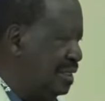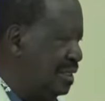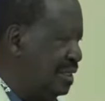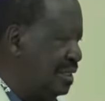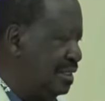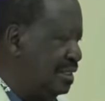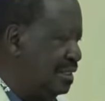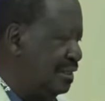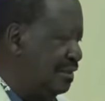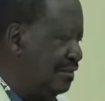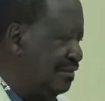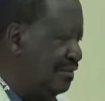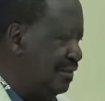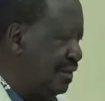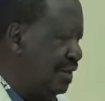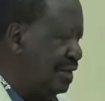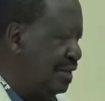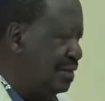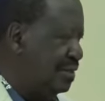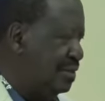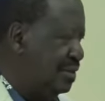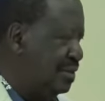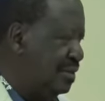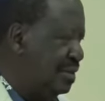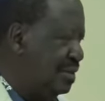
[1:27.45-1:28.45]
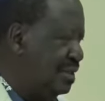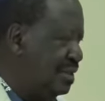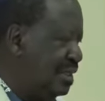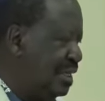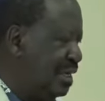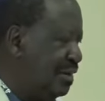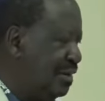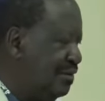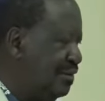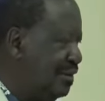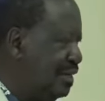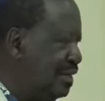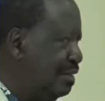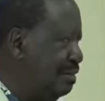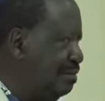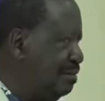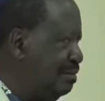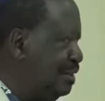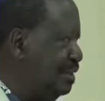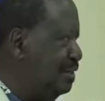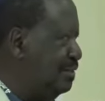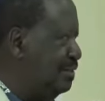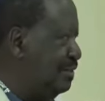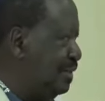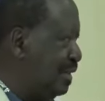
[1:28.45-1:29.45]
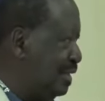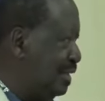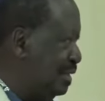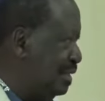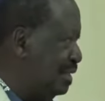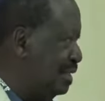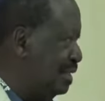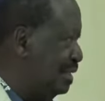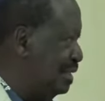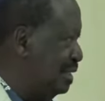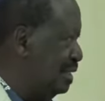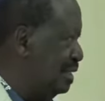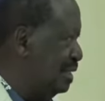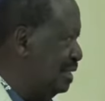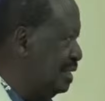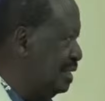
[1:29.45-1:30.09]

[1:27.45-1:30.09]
There is a fund called the African Peace Fund